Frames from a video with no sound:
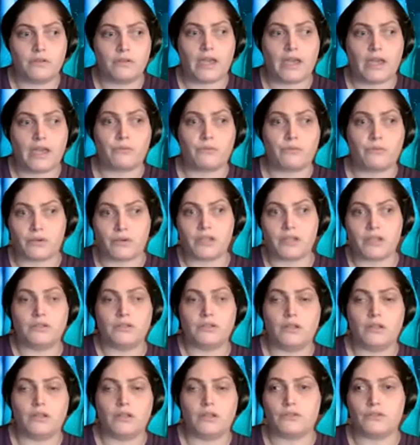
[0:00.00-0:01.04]

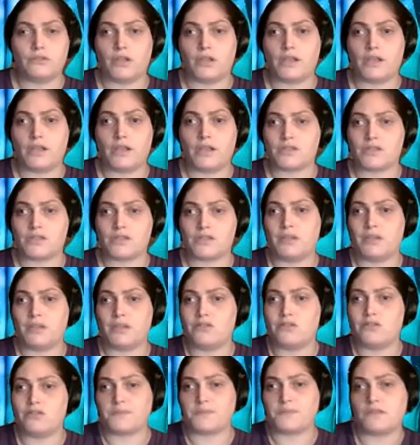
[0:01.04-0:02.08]
Unless
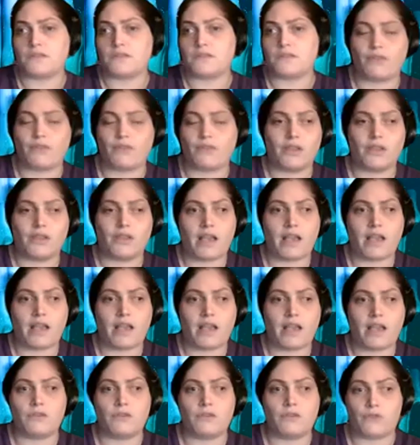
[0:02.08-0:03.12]
somebody specifically
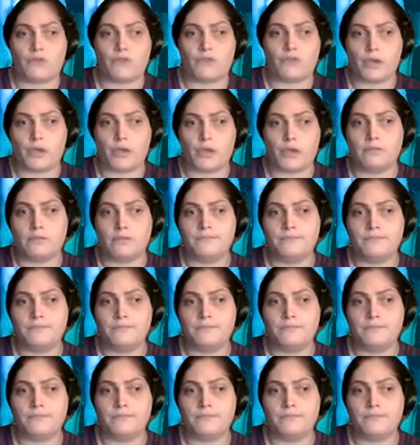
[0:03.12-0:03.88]
asks me for help